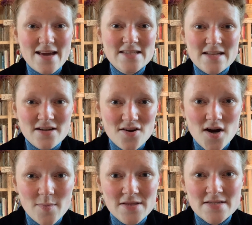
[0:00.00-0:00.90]
extant
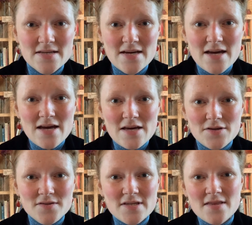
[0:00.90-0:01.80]
garments,
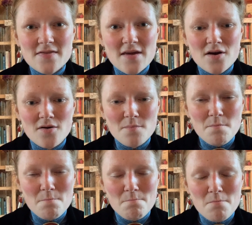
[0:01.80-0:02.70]
you'll see that they're
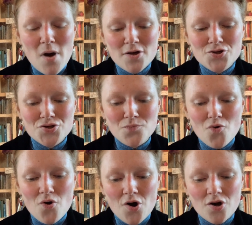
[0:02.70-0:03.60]
much
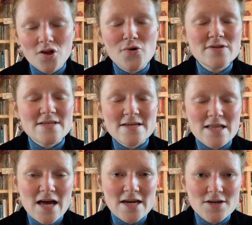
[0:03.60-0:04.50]
more closely
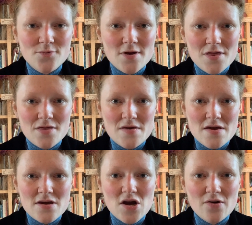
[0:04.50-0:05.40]
aligned with
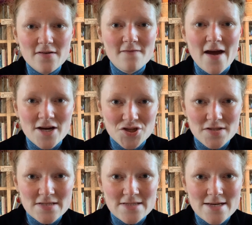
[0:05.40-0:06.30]
the current
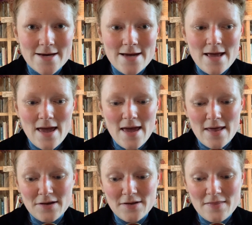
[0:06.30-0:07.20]
fashions.
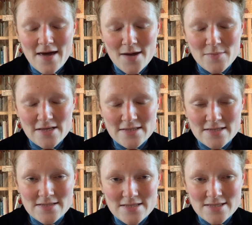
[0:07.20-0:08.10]
And that
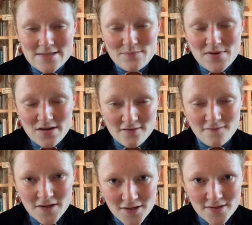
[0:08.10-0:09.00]
means being
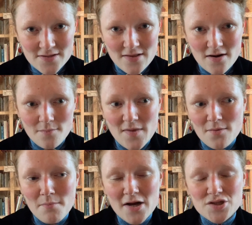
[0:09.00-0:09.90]
fitted. So they're, they're
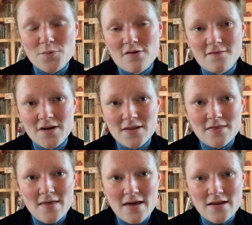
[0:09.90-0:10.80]
much more
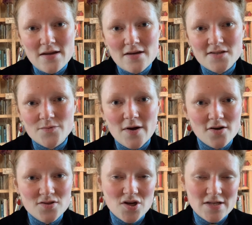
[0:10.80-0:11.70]
fitted than
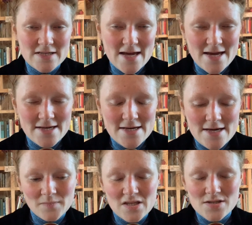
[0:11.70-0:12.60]
sweaters are today.
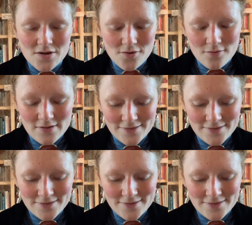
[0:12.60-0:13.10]
So